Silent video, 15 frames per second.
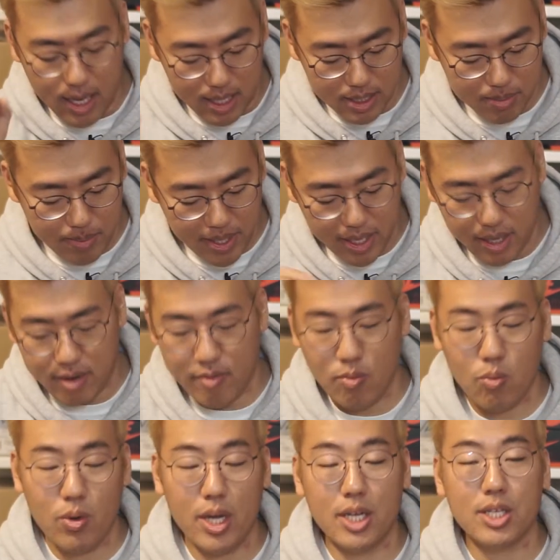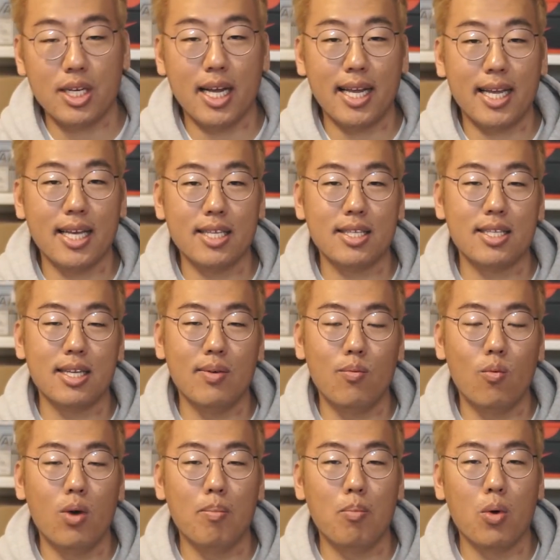Speaking of which, I guess
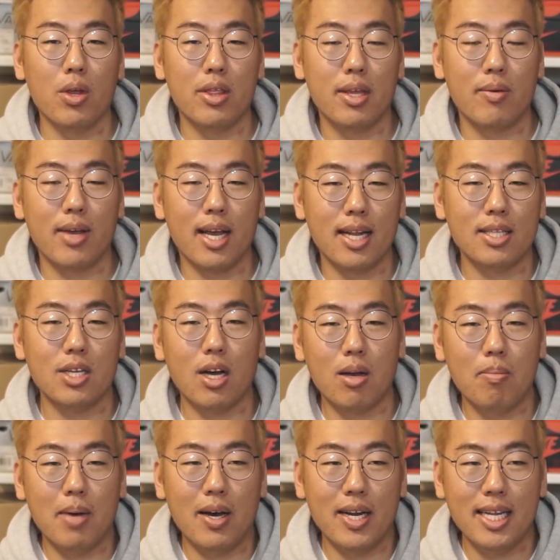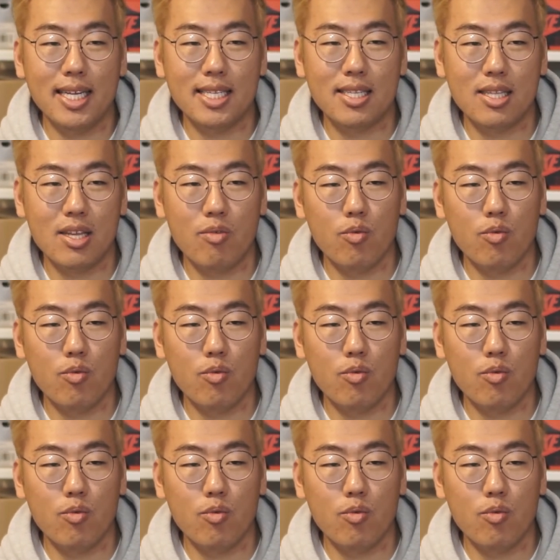one more thing we gotta talk about is the